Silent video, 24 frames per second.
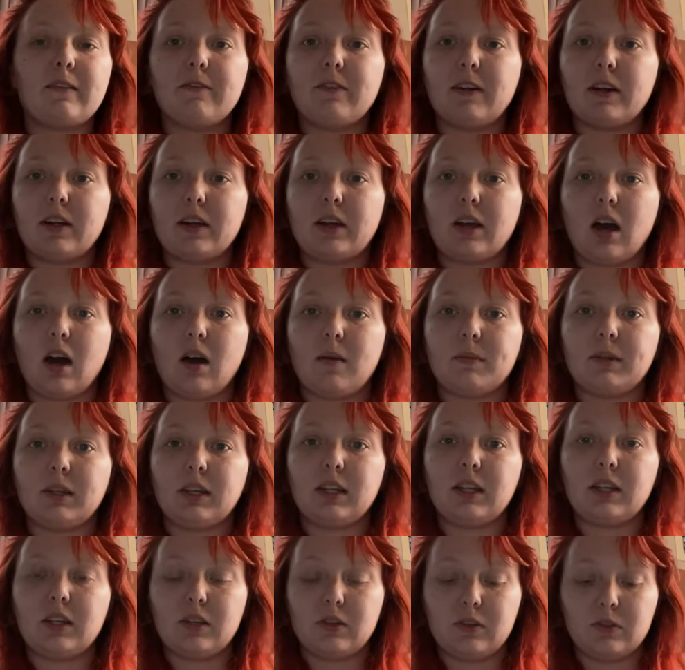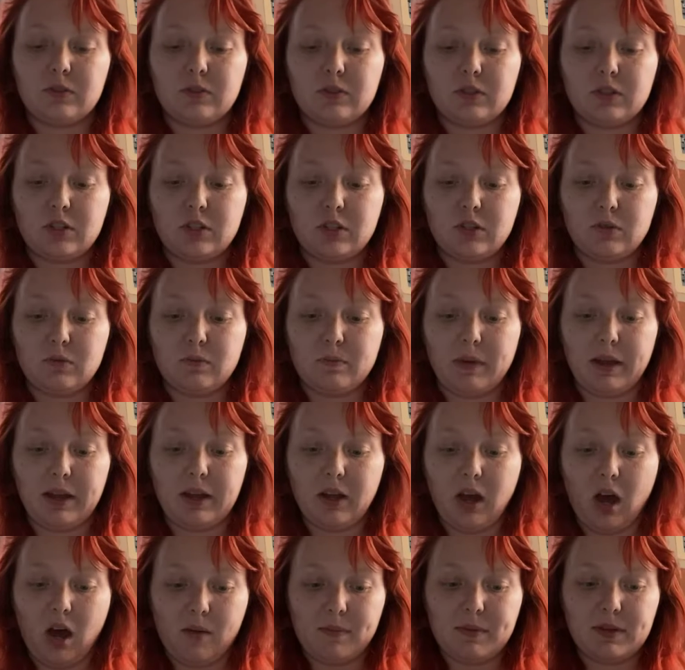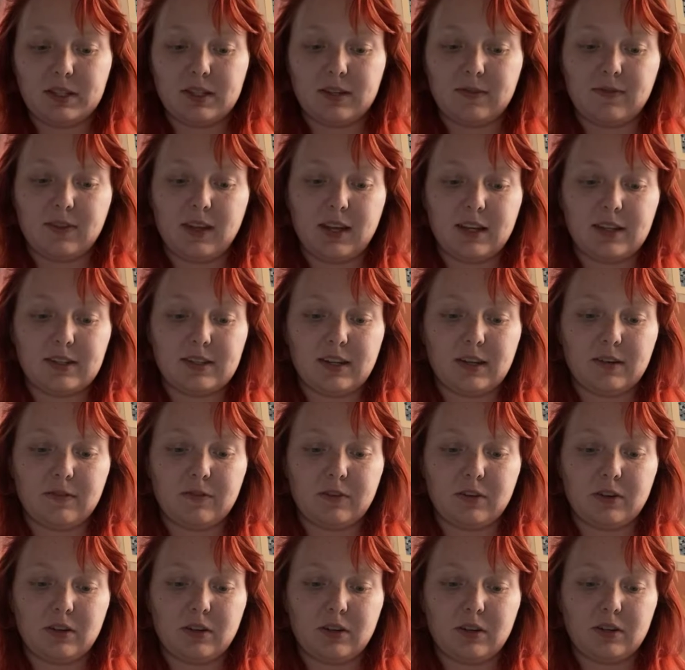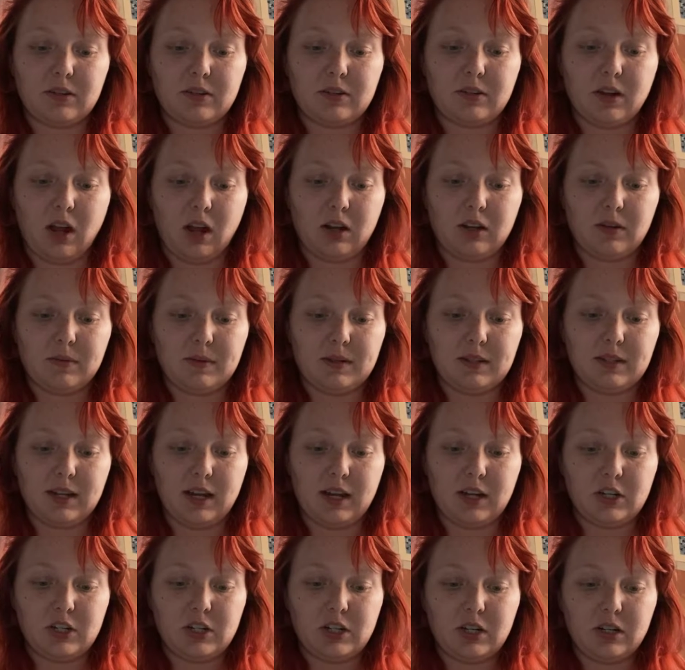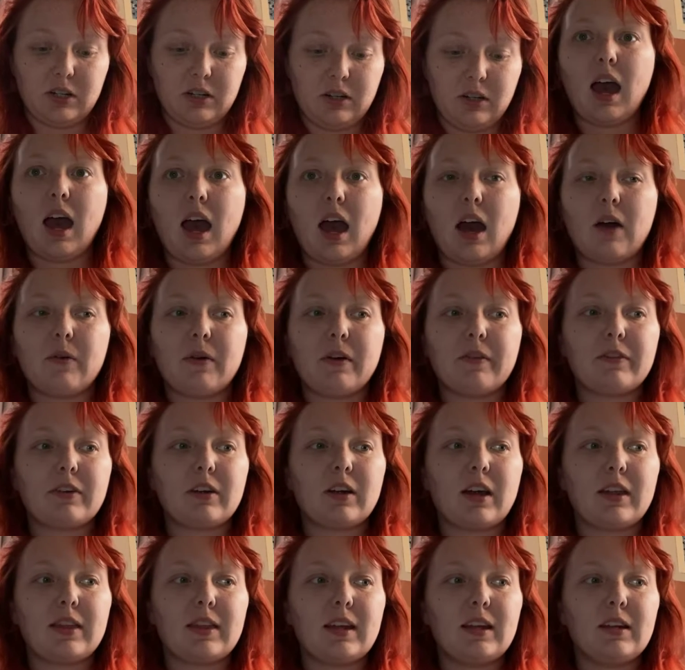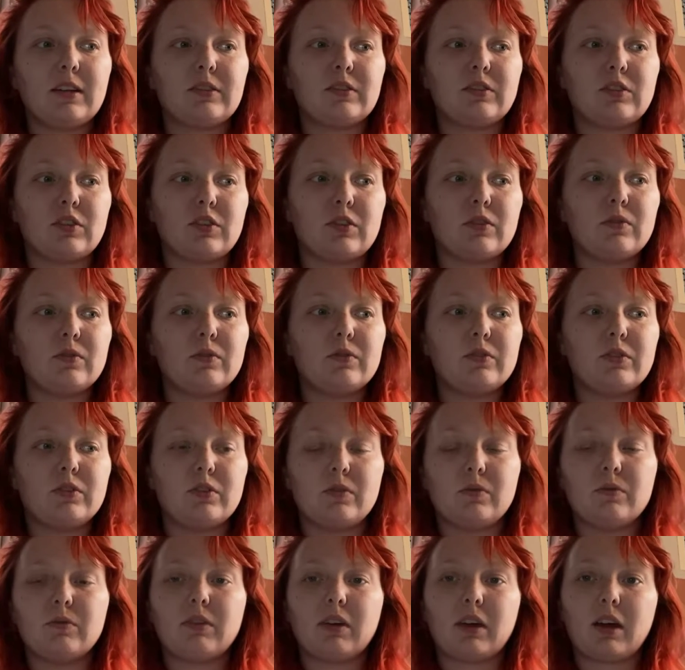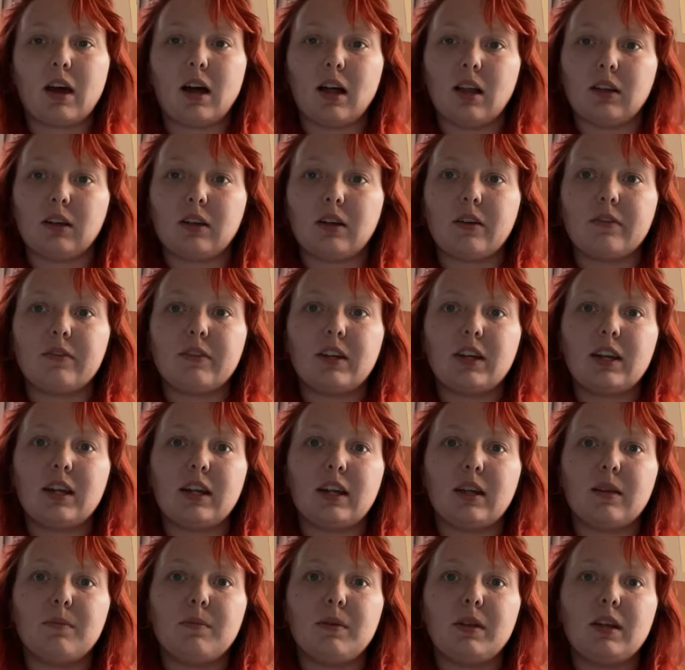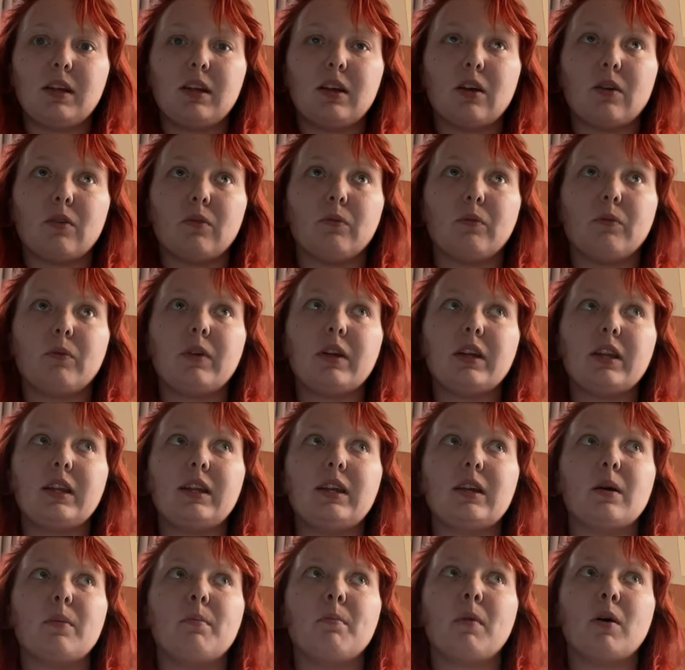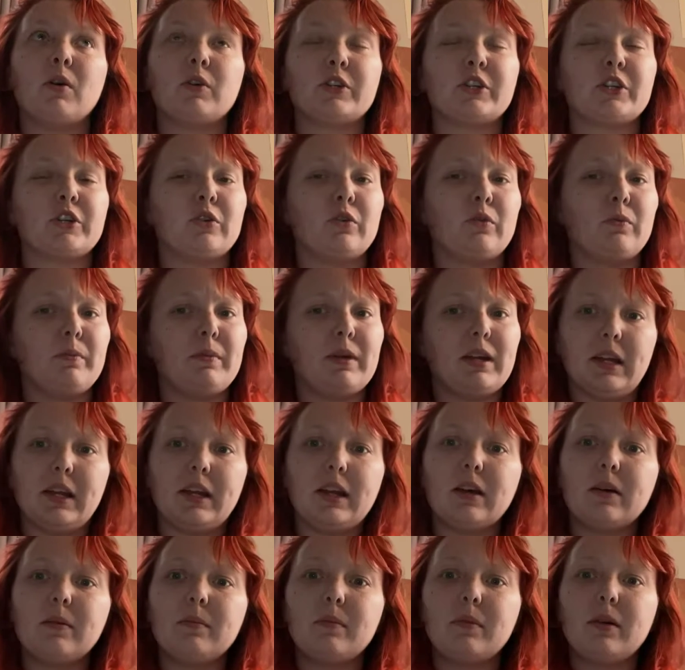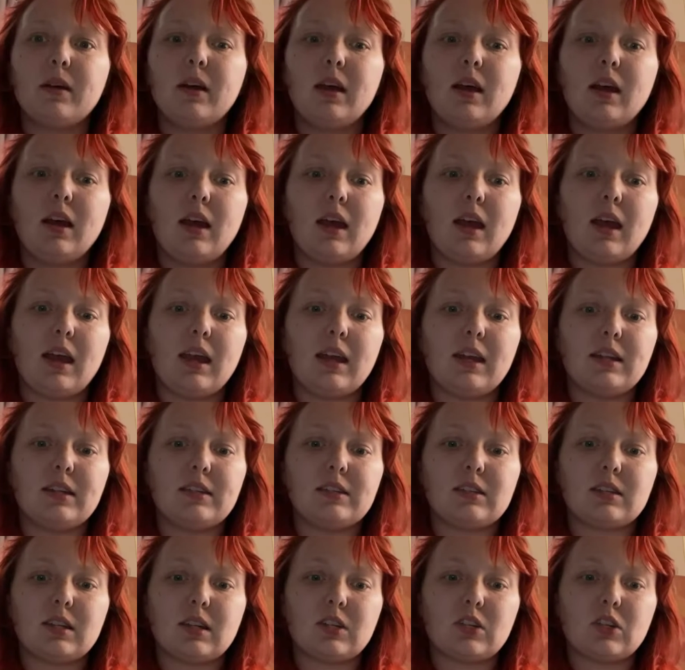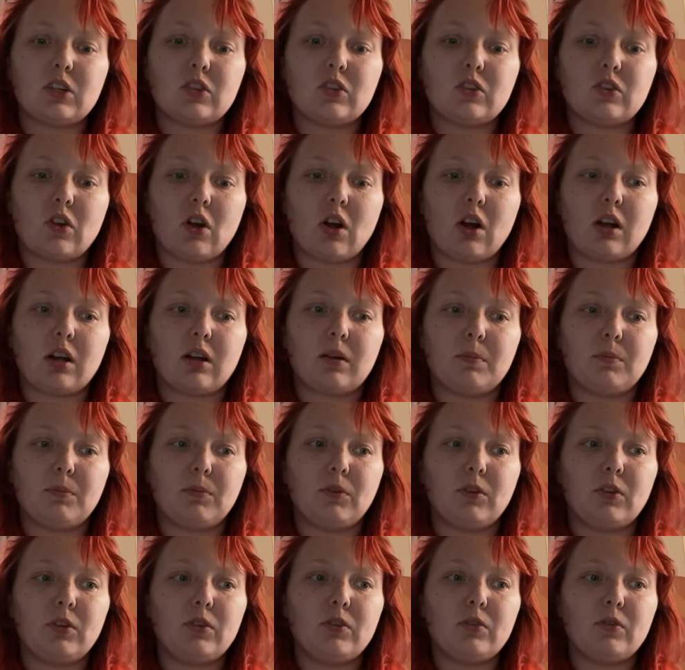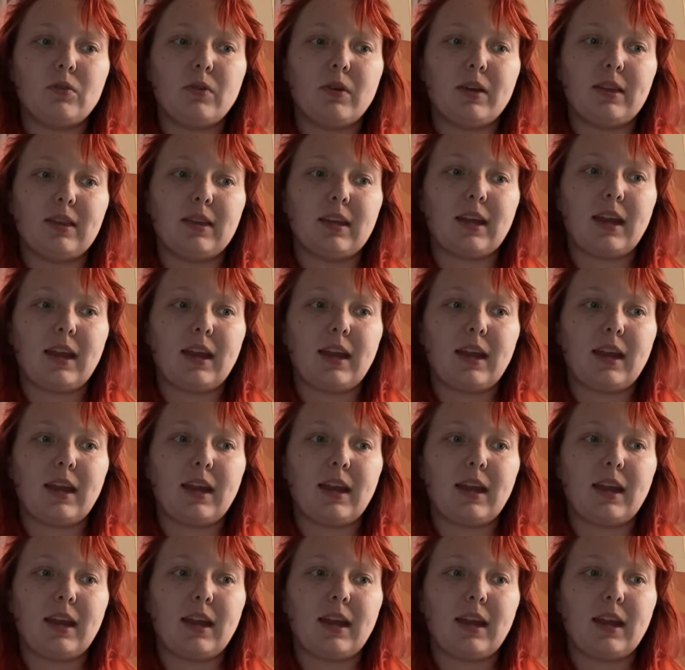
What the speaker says: very commonly used to make copies of things and for documentation. However, I think due to the color of it, it can be a really emotional medium. It is such a dark blue and the